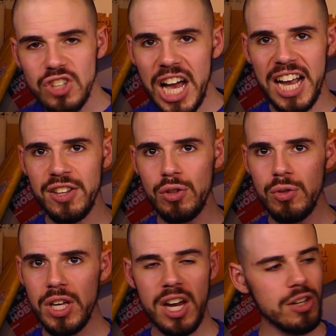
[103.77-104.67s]
flying
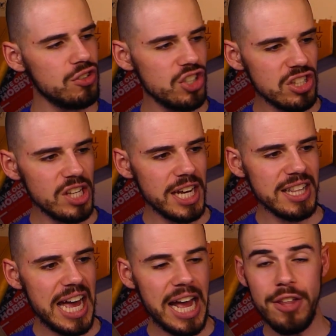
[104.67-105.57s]
through the air just
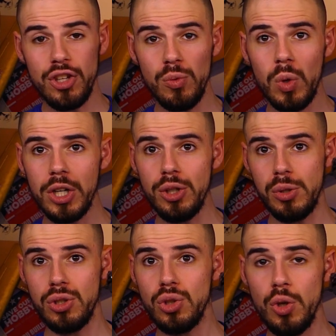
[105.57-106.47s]
like that, and you wanna
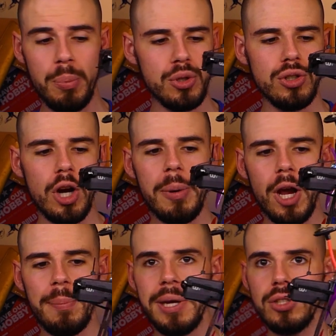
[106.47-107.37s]
do a super sharp
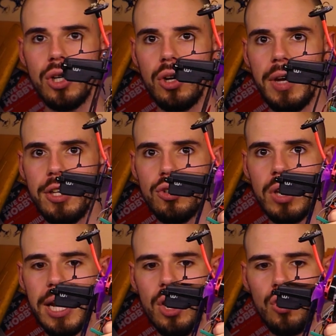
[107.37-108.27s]
hairpin turn and you're
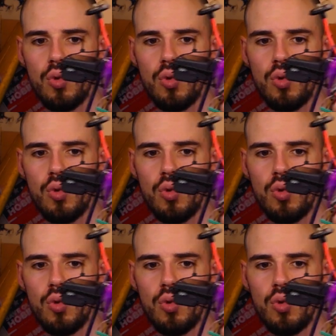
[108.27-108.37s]
like,